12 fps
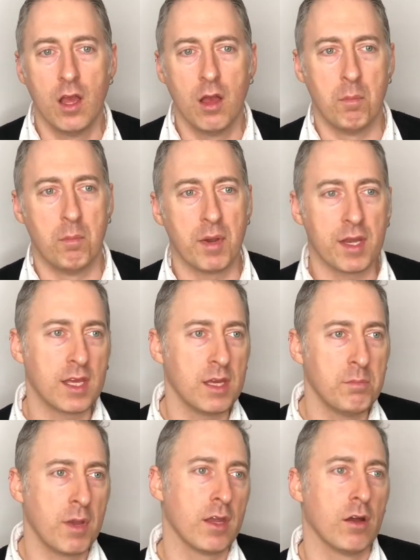but he
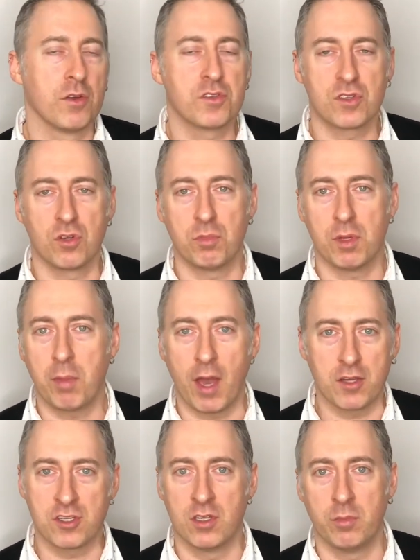might also be passionate